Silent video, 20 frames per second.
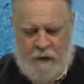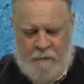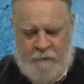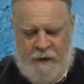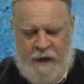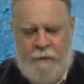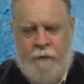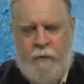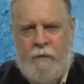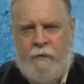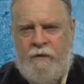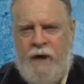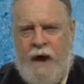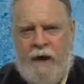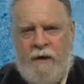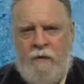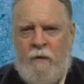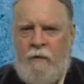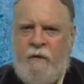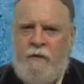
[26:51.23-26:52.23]
People were
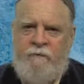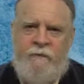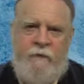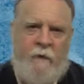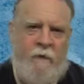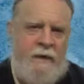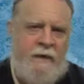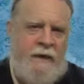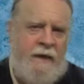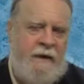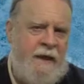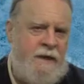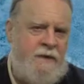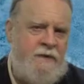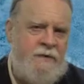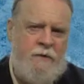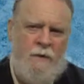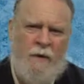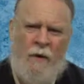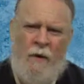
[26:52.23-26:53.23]
not only voting
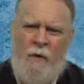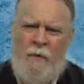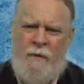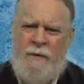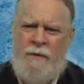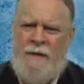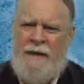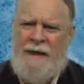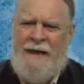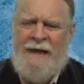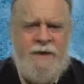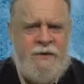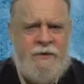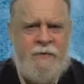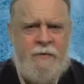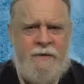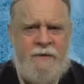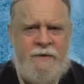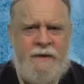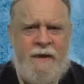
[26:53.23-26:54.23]
against their own
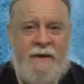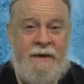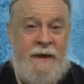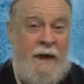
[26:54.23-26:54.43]
interests,